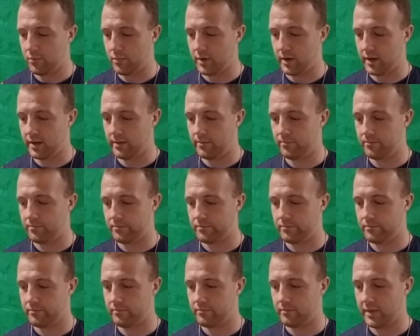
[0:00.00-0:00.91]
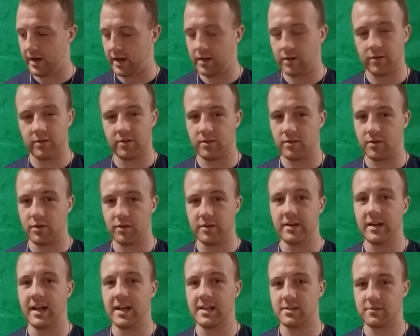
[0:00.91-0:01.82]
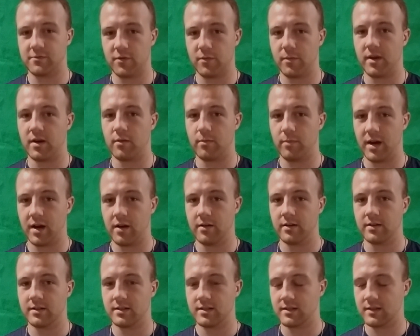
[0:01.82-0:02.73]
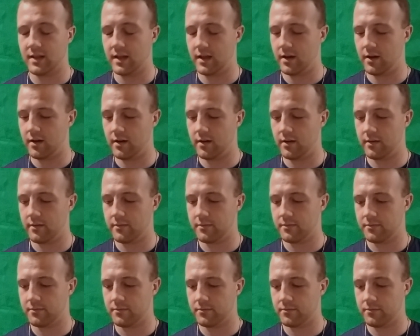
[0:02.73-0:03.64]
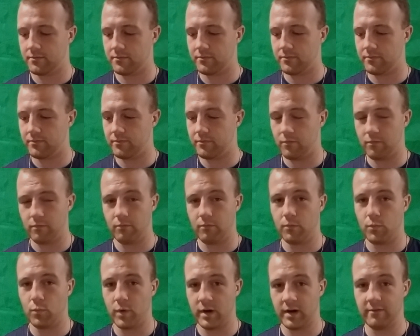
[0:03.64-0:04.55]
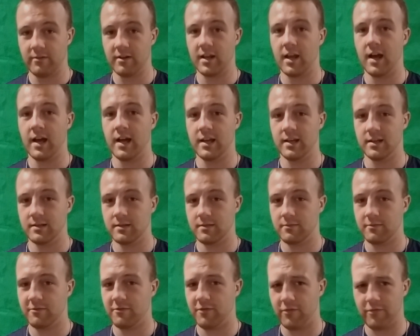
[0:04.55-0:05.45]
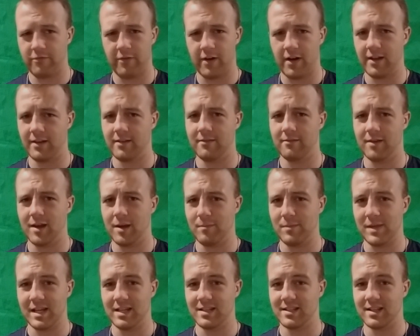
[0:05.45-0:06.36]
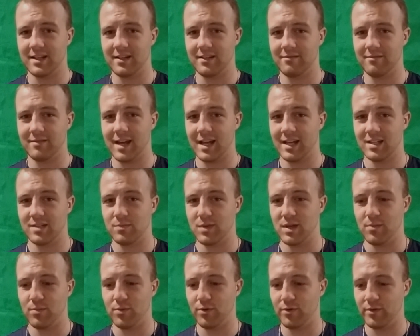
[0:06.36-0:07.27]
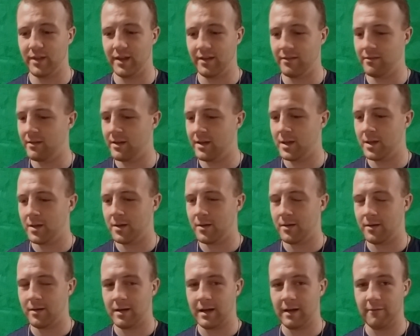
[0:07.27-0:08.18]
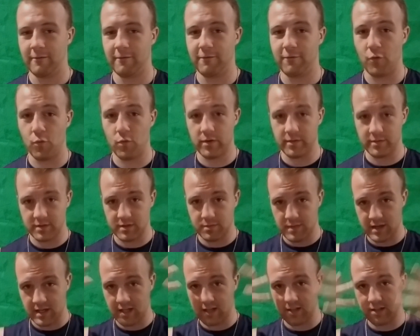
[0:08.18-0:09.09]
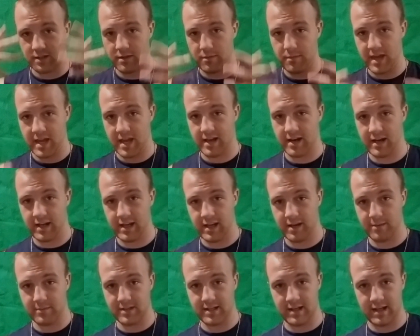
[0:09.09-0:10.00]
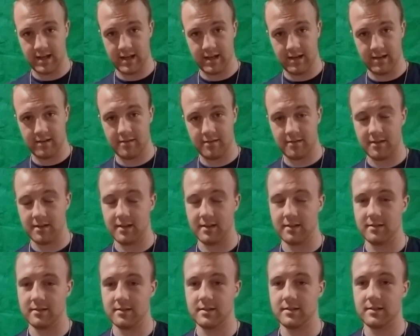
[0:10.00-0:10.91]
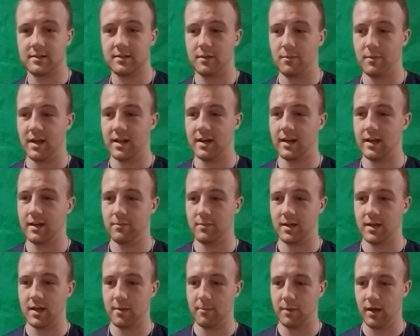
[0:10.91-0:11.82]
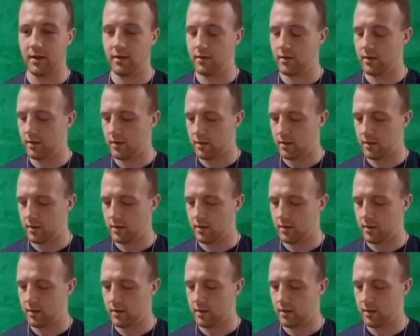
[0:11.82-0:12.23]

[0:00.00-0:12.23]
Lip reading: But I couldn't ask for better parents. They are one of a kind, fun, amazing, nice people. They have formed me into the man I am today and the man I am becoming.